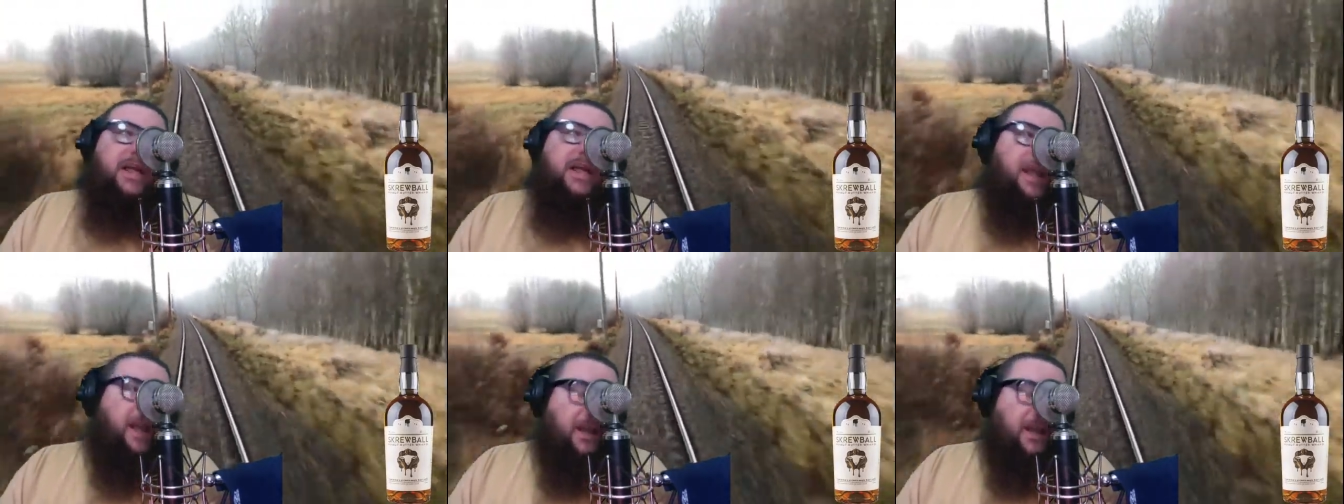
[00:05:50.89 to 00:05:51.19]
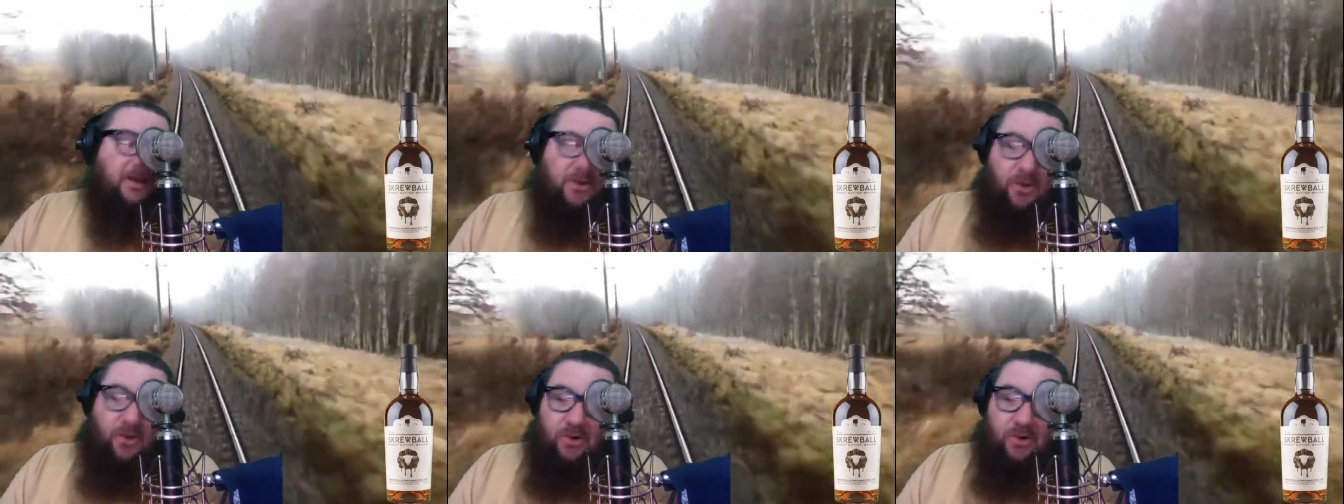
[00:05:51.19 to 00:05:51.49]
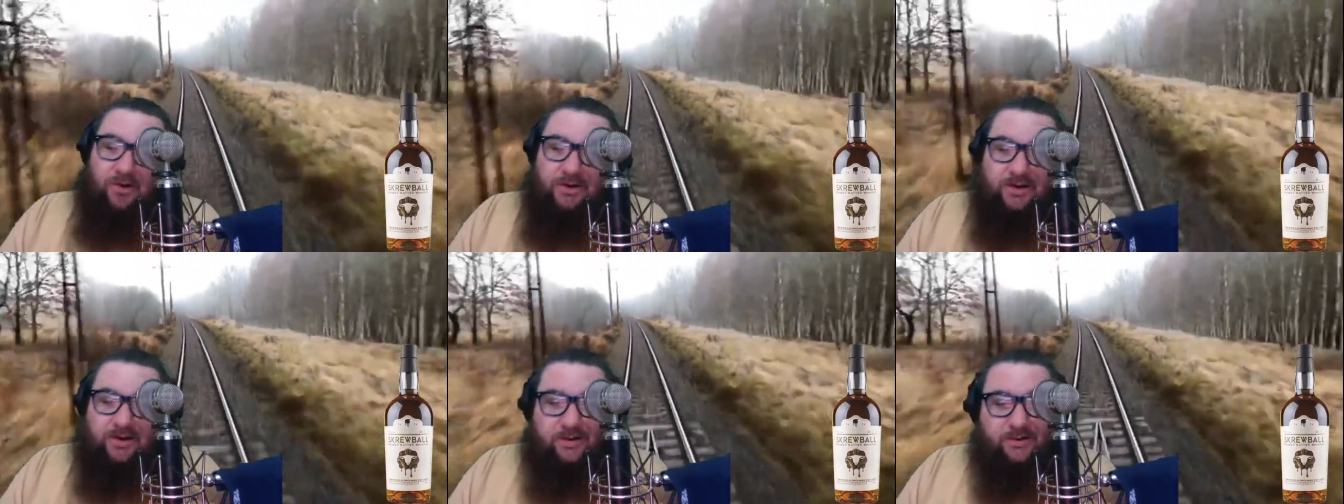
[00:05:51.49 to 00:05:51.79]
And
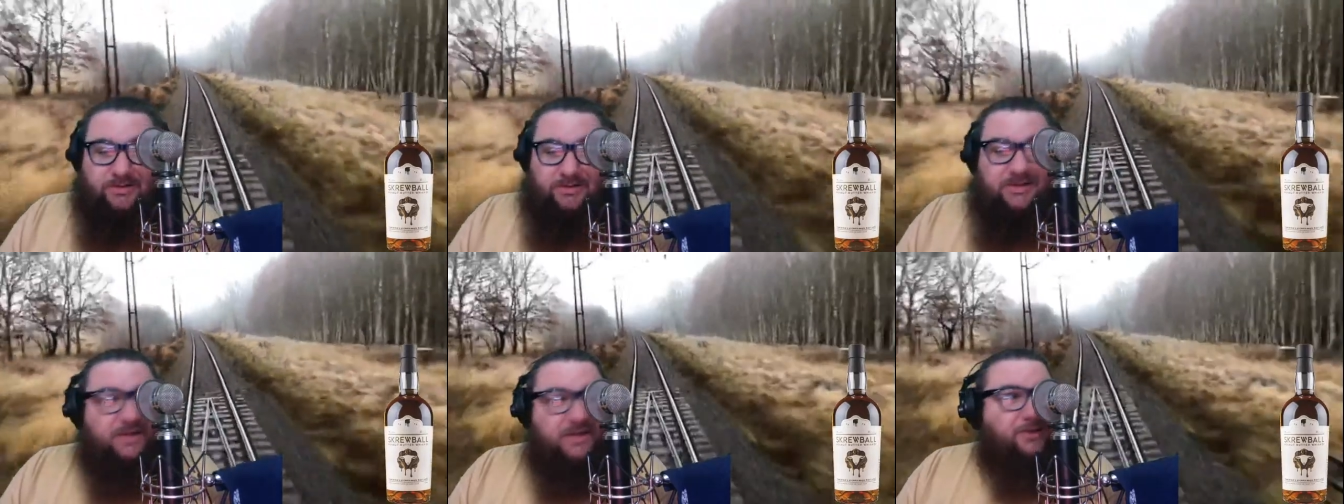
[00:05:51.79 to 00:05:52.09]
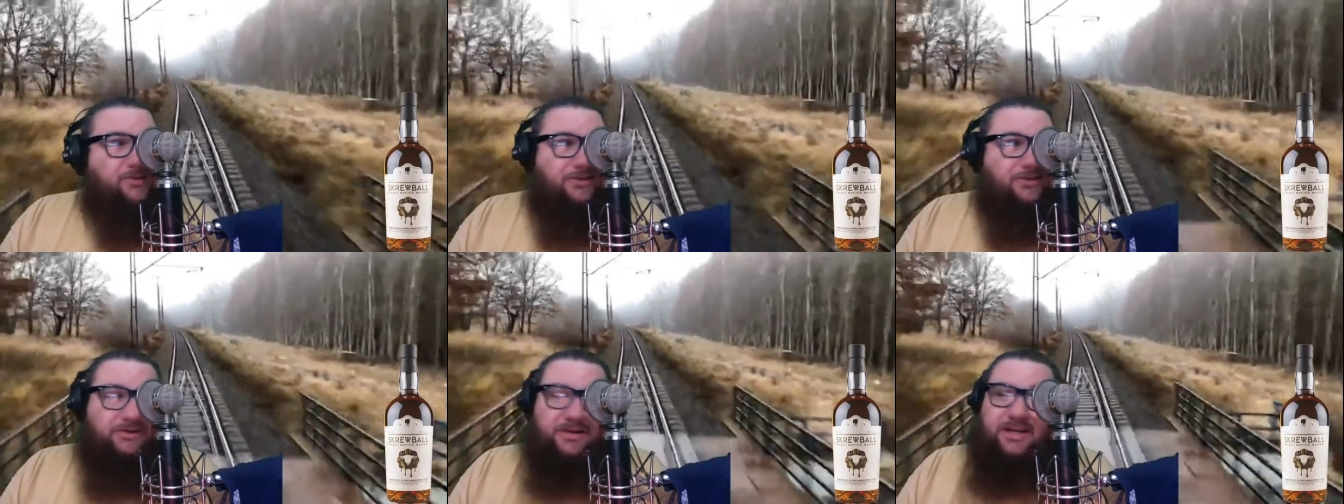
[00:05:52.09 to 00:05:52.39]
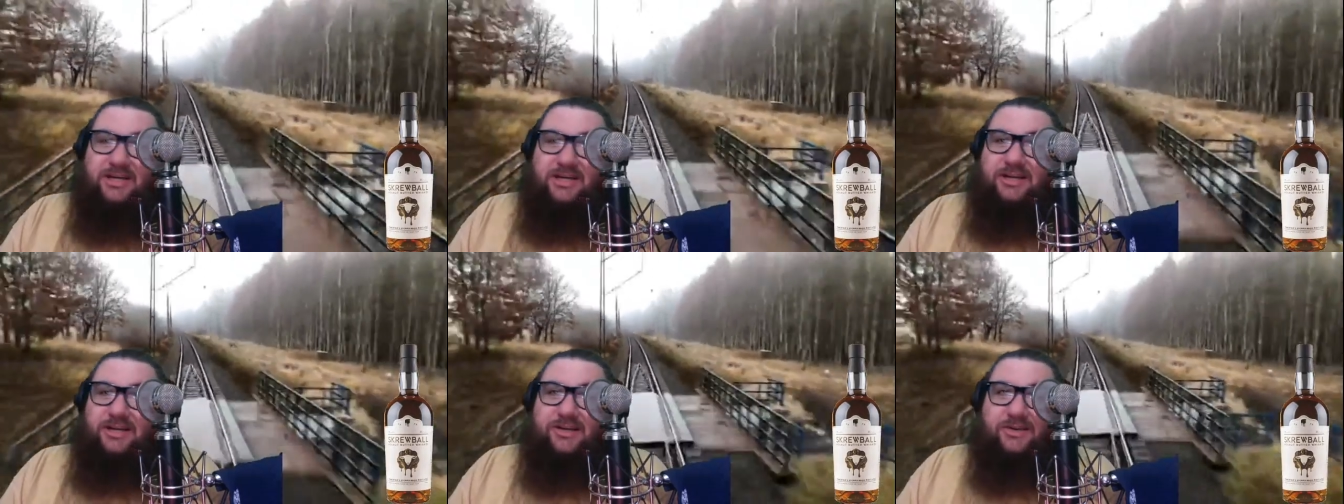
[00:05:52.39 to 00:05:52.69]
Lord knows I sure
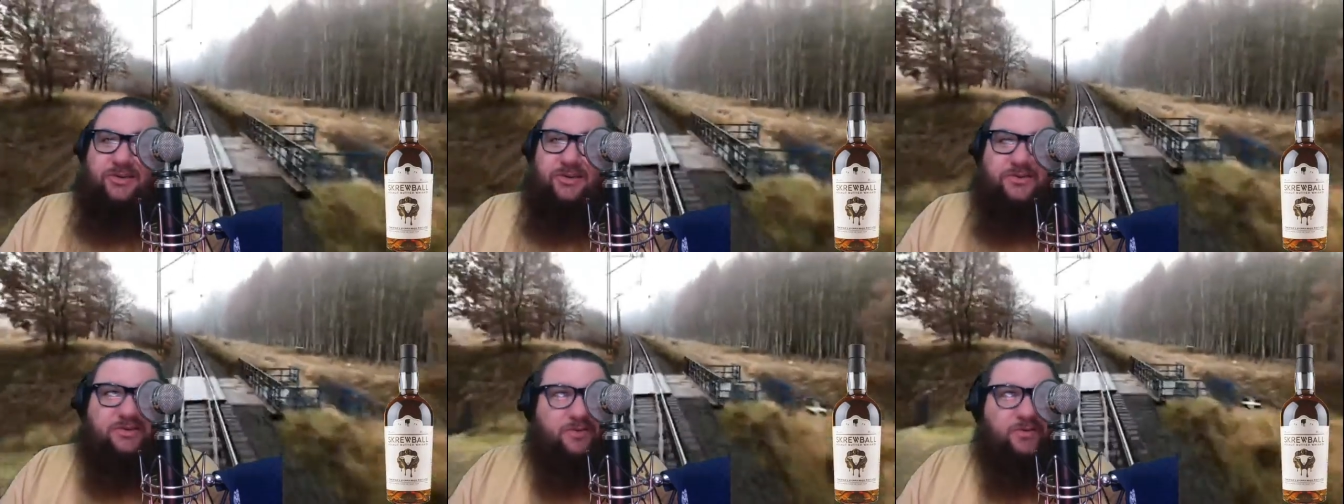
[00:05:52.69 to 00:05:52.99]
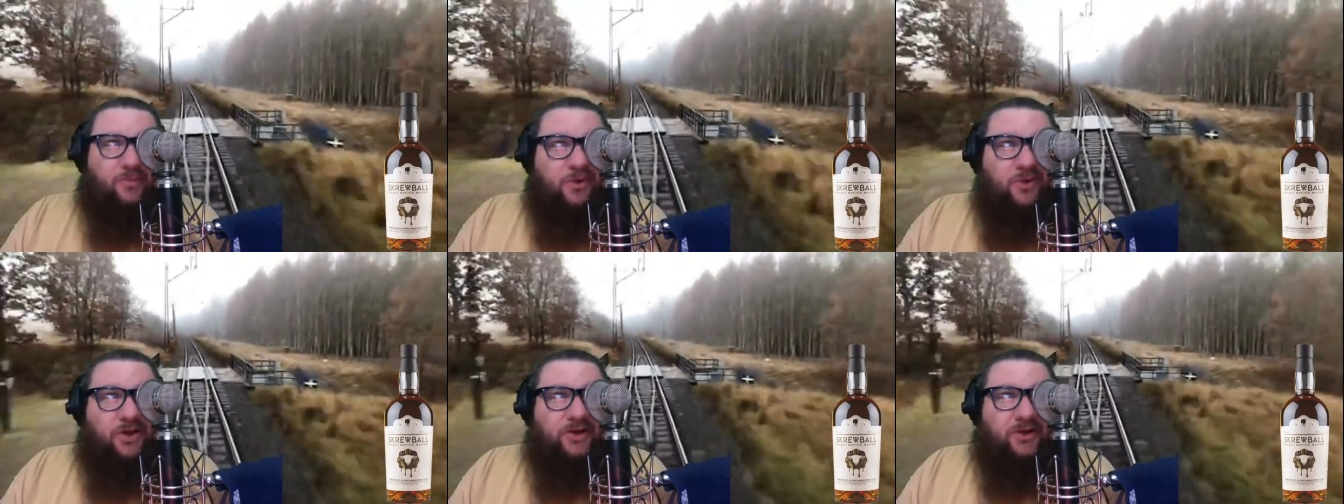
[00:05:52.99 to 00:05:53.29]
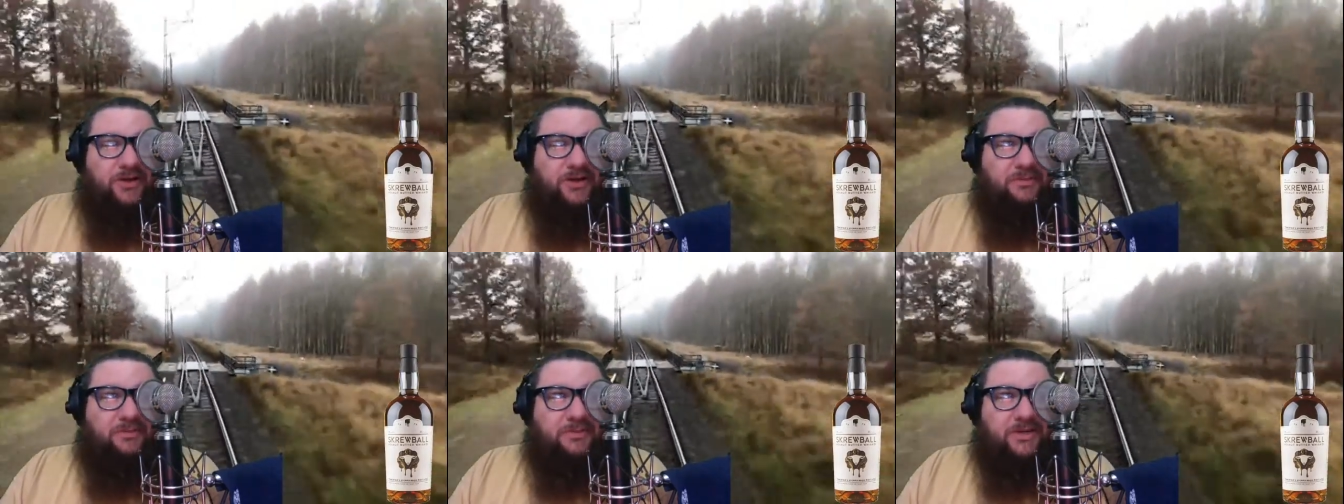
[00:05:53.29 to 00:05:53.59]
need to do some
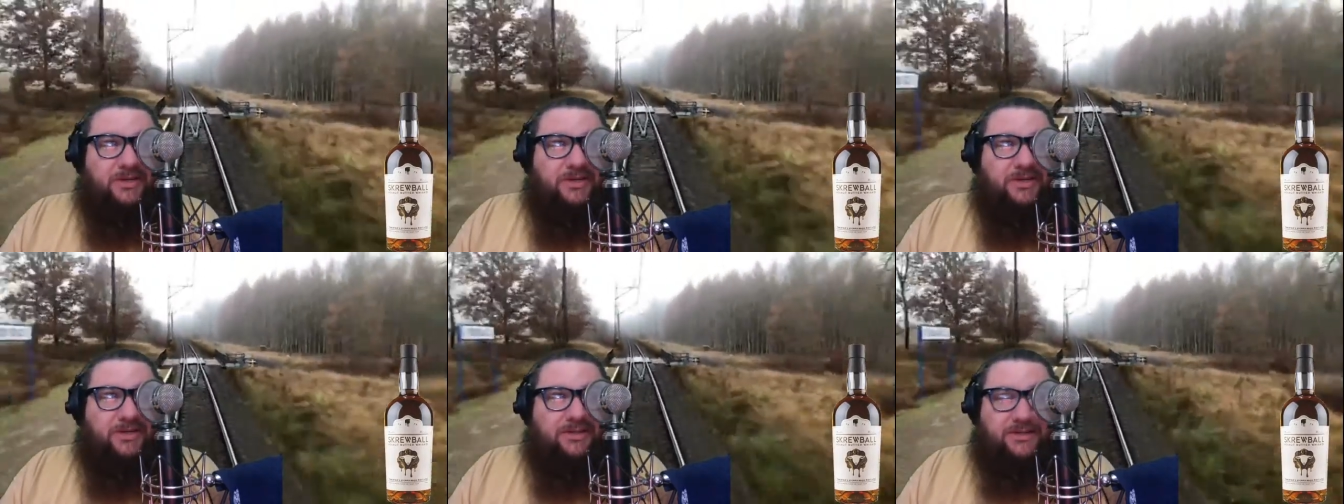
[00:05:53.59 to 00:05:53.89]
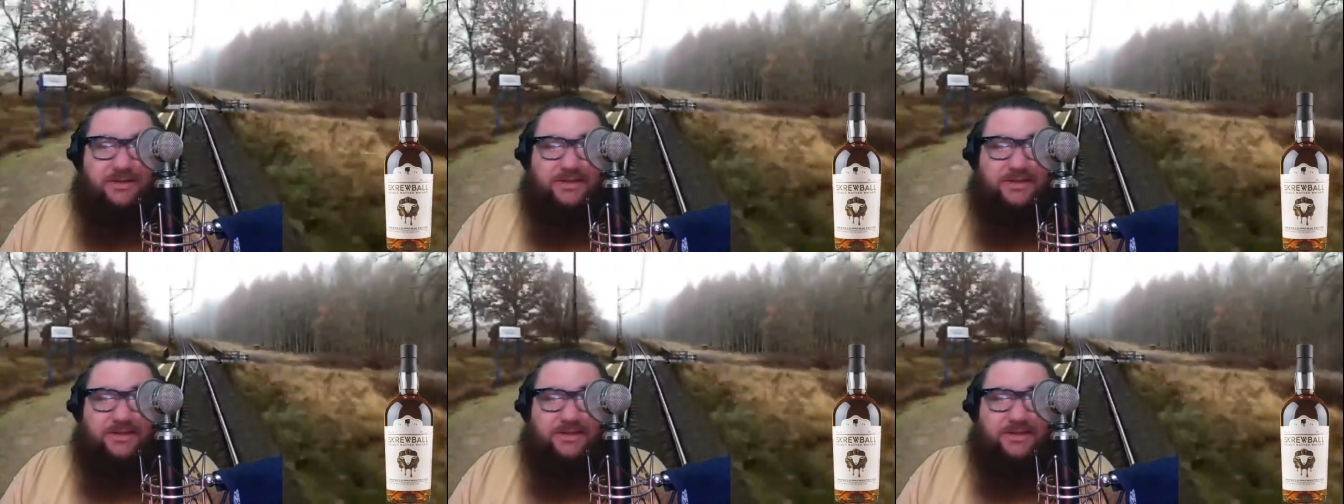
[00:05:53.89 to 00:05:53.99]
walking because